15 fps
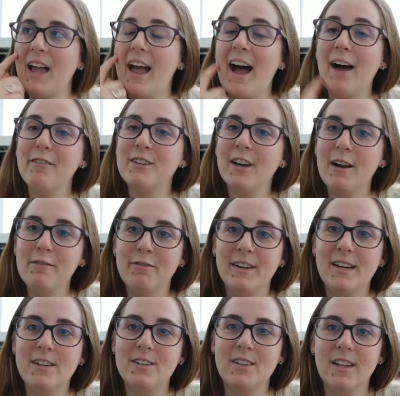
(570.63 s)
after I
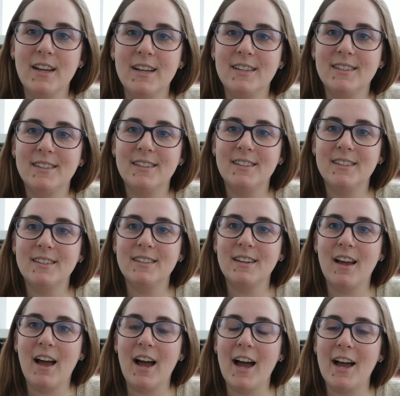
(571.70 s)
finished this,
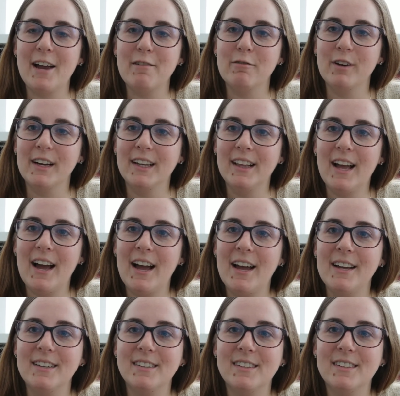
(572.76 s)
I
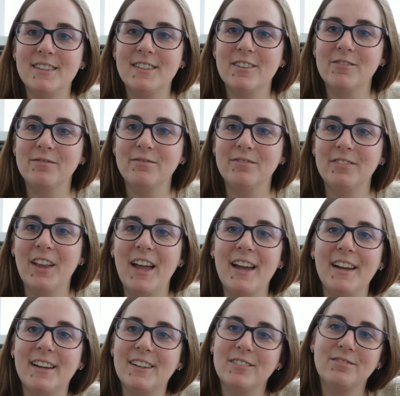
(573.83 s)
realized
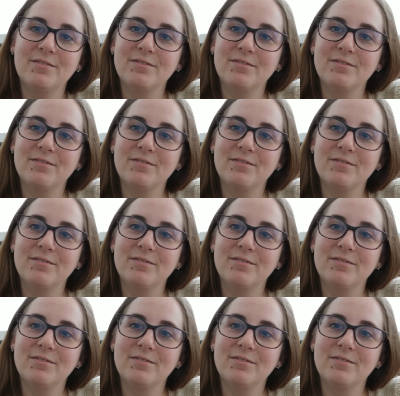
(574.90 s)
like